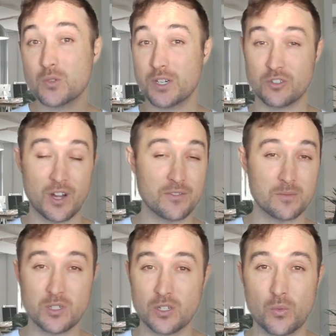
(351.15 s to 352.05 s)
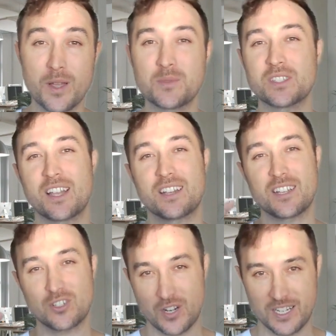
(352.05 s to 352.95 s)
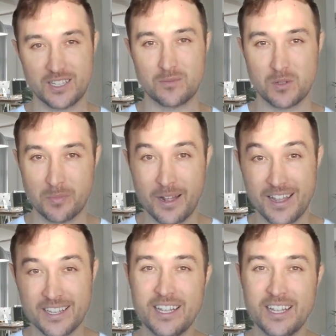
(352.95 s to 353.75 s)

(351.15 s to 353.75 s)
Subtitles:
where you're driving them to your website and trying to get them to buy.